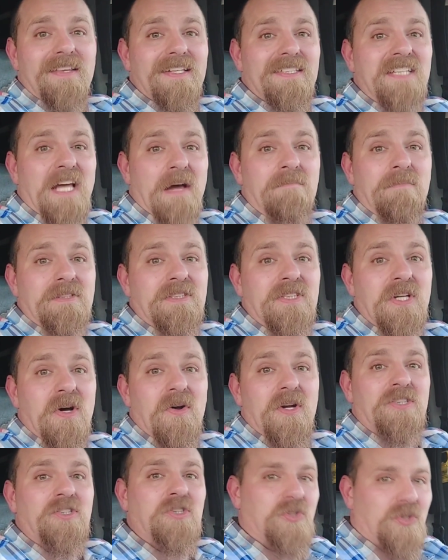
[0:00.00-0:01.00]
this
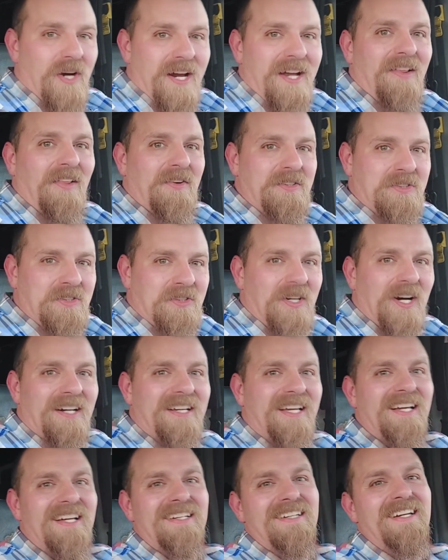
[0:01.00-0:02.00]
episode of Trailer
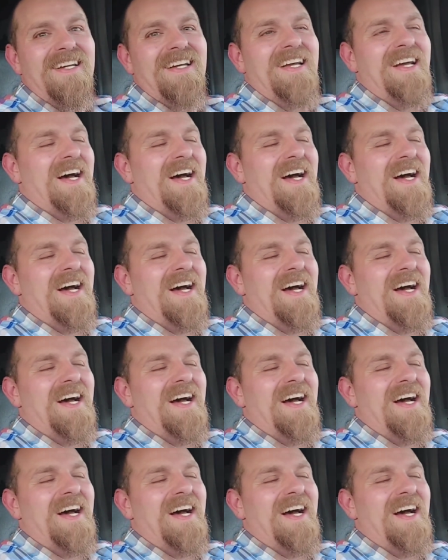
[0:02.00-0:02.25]
Truckin'.